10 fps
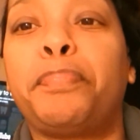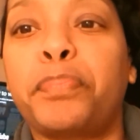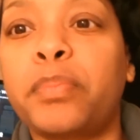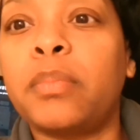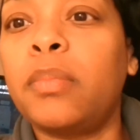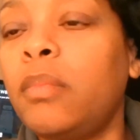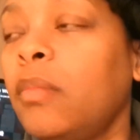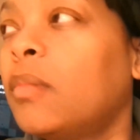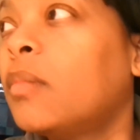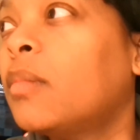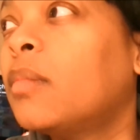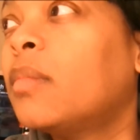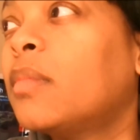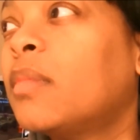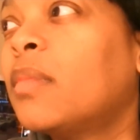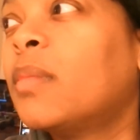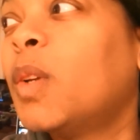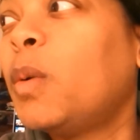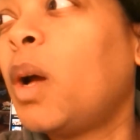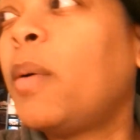I don't feel like
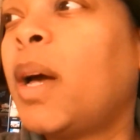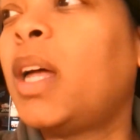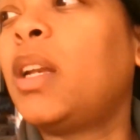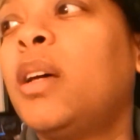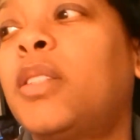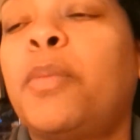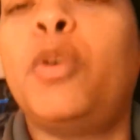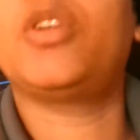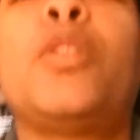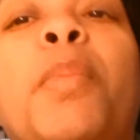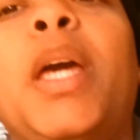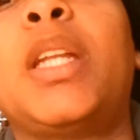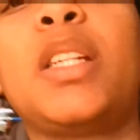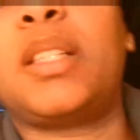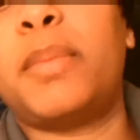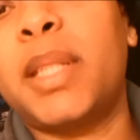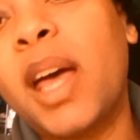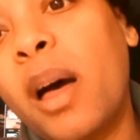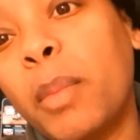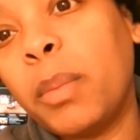I am. Okay, we'll add it up. So Myracle's baking us some
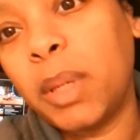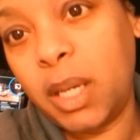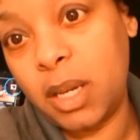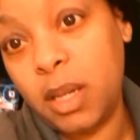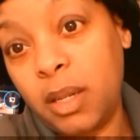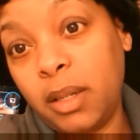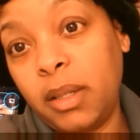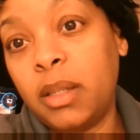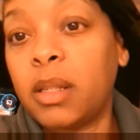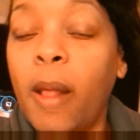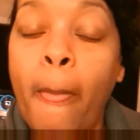salmon because,